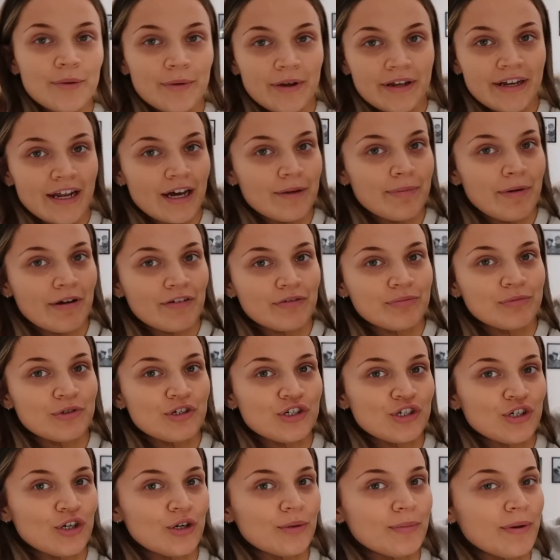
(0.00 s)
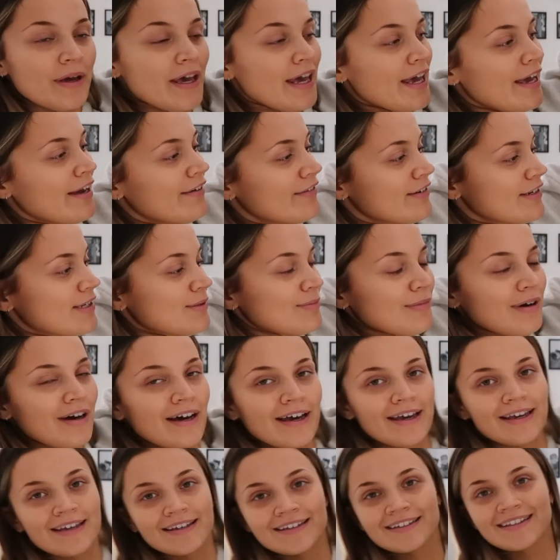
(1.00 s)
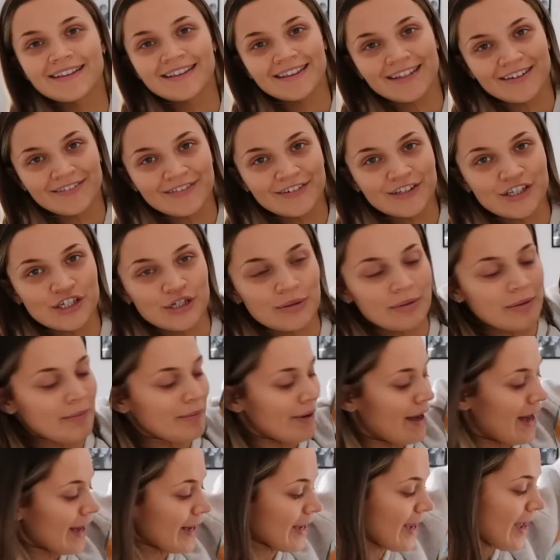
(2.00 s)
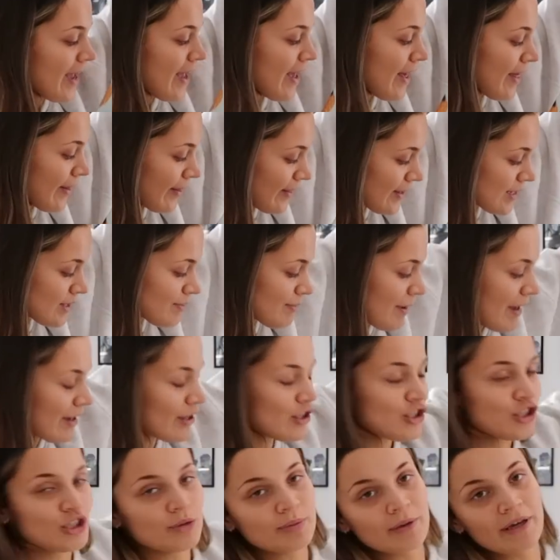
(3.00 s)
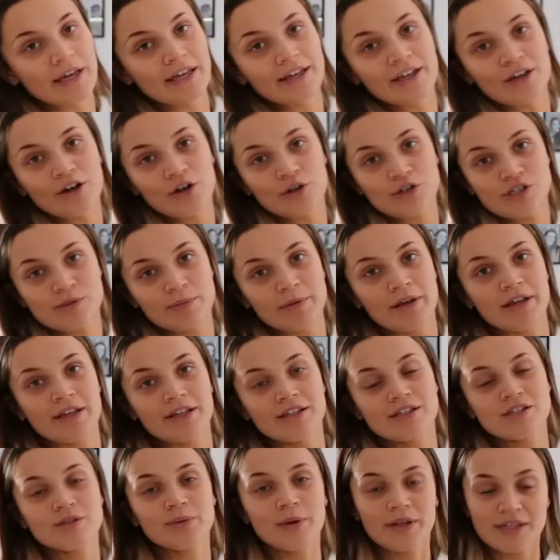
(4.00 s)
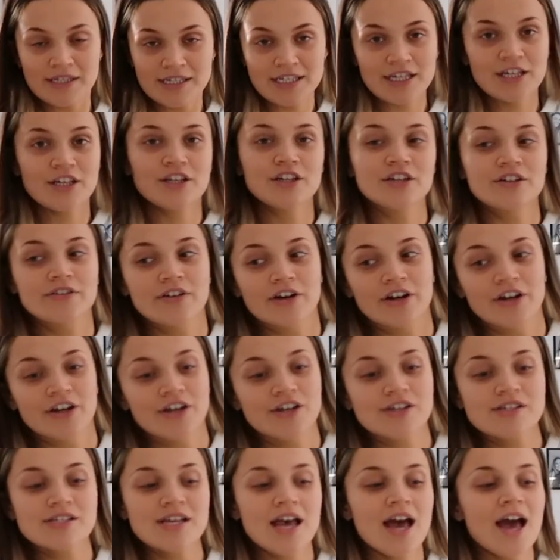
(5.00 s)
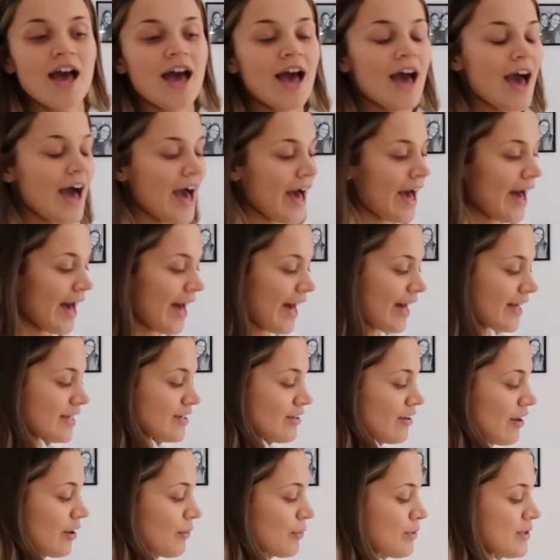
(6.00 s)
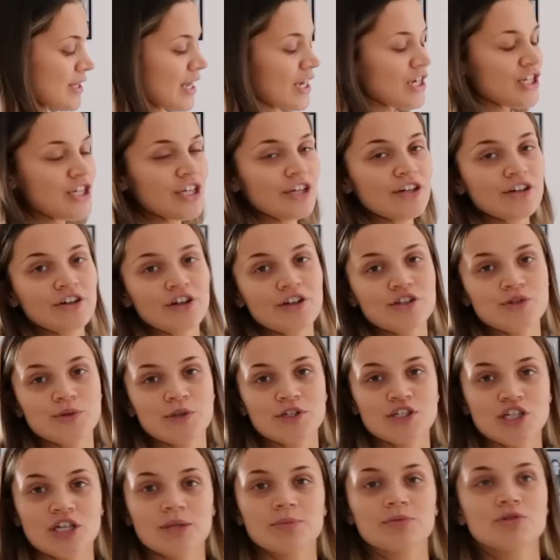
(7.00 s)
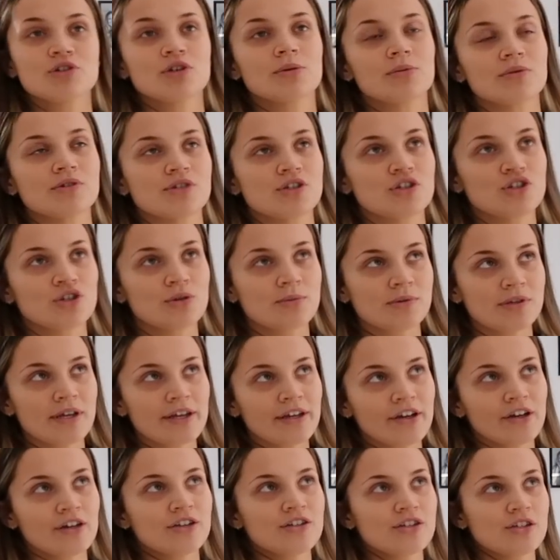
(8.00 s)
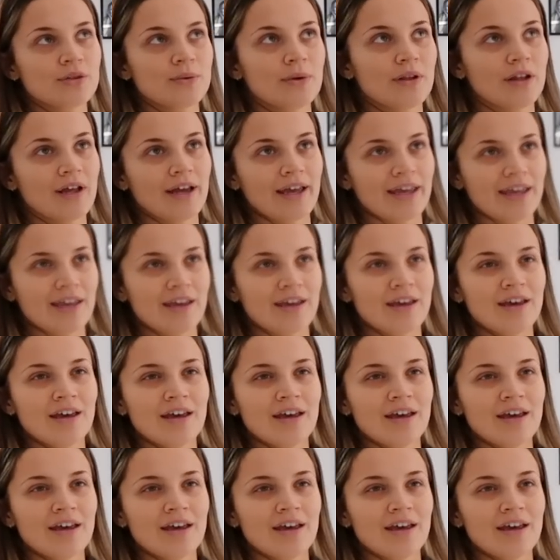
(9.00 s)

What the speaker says: We're now back from the shop. Here is my lovely shopping bag. This bag of shopping cost me 20 euros, and I was actually gonna go to a cheaper shop because the shops that I go to are like,